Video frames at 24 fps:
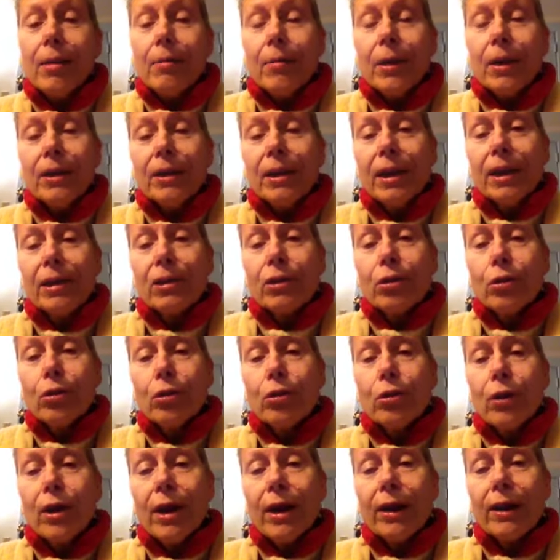My next
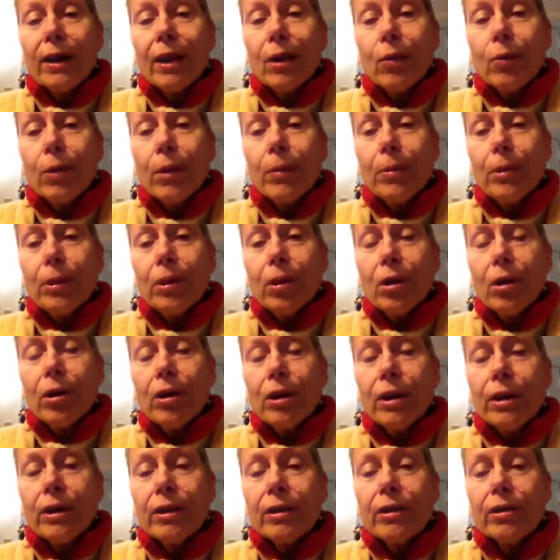Google Hangout webinar
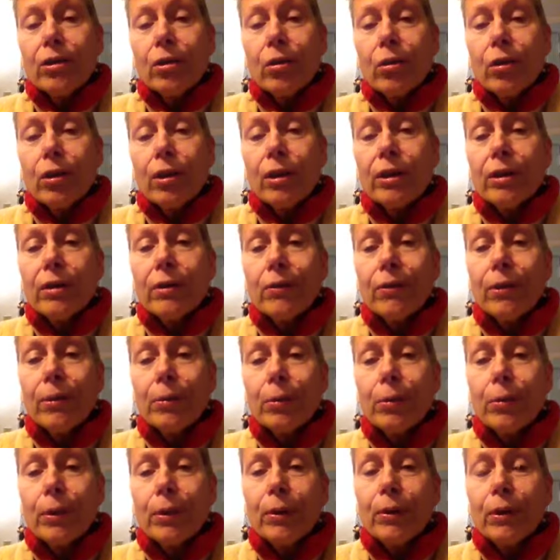is on
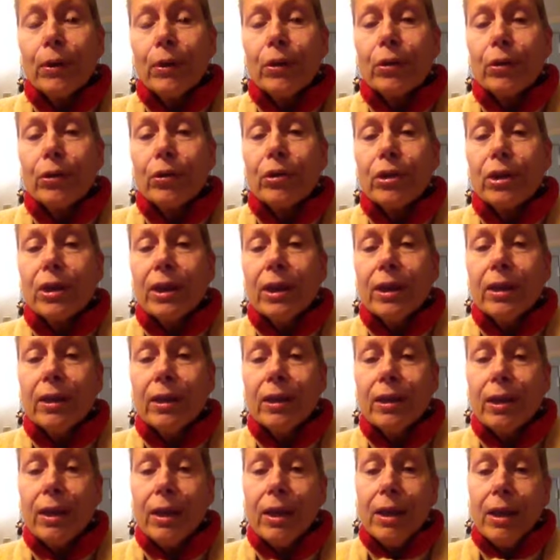February the 13th
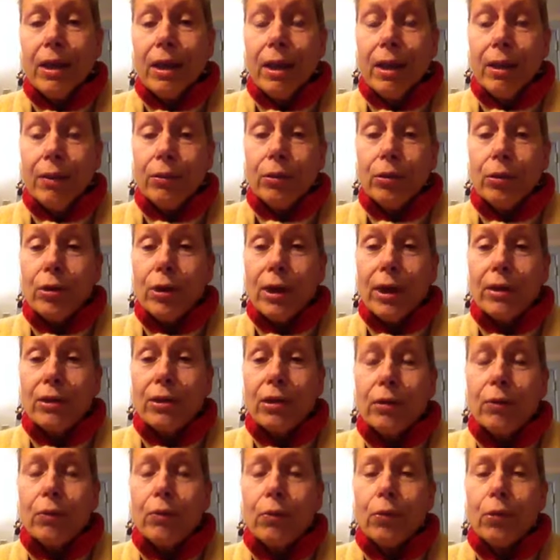of
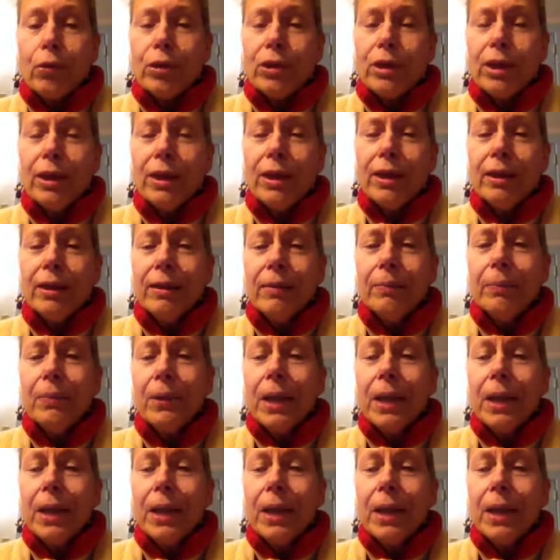2014,